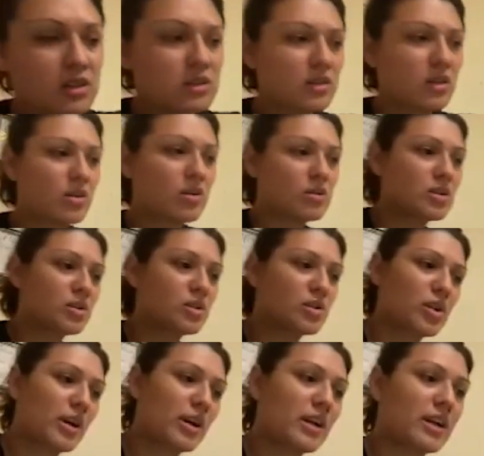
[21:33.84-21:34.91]
So just
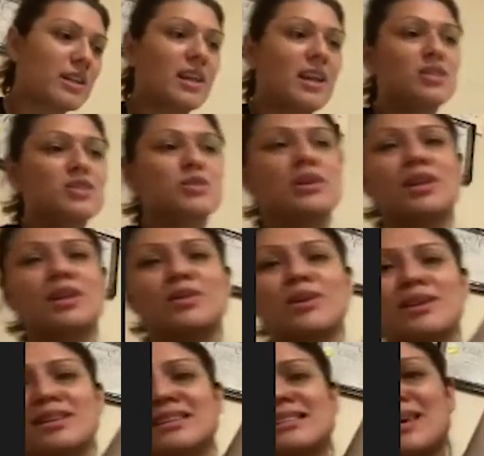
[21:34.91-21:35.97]
trying, and then I drew another one
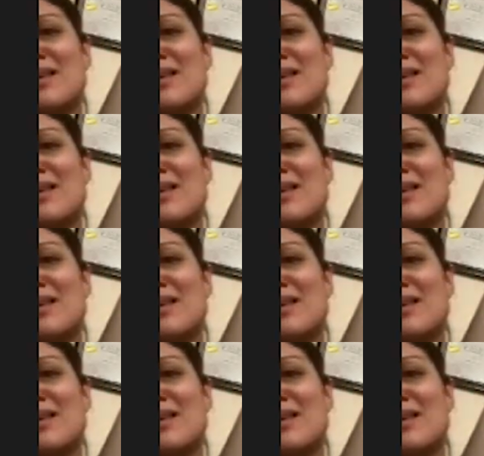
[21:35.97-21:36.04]
on the